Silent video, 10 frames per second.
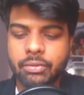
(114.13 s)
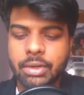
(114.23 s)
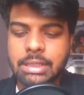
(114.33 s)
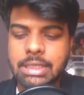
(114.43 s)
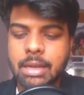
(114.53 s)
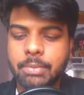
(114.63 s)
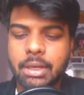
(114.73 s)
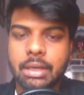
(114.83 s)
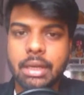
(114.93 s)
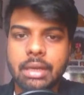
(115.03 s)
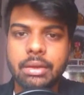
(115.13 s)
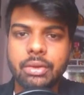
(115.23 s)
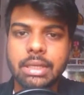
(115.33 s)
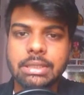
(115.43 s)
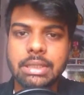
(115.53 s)
For example, here you
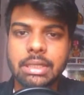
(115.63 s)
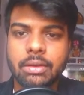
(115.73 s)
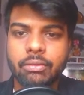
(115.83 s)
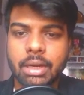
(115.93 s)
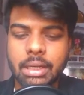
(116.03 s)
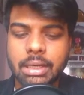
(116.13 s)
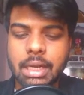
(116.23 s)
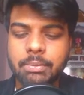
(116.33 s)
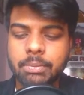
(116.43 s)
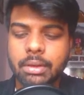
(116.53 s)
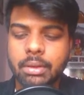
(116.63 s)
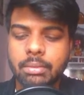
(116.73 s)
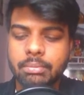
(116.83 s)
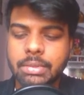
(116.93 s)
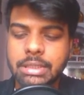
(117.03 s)
can see when I type
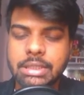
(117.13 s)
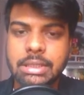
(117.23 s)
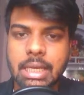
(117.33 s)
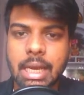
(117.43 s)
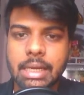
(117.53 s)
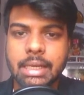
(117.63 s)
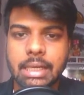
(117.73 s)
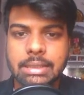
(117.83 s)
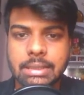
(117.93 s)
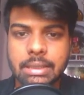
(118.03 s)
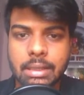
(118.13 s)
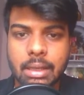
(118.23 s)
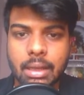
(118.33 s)
business ideas,